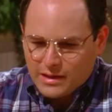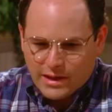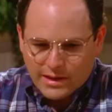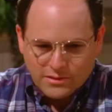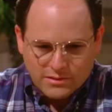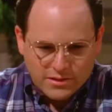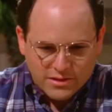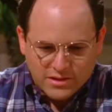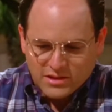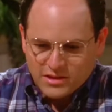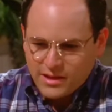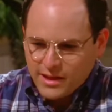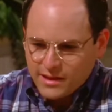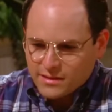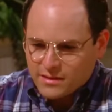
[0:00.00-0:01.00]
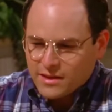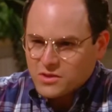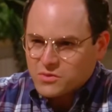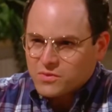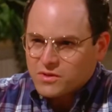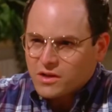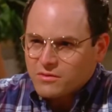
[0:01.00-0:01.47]
I don't understand.
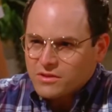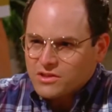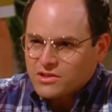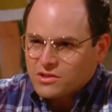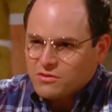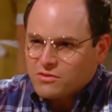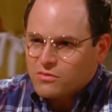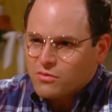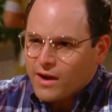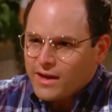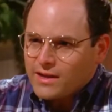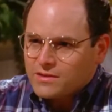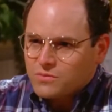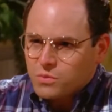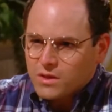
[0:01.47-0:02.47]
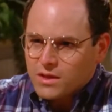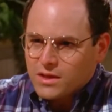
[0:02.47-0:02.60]
Things were going so great.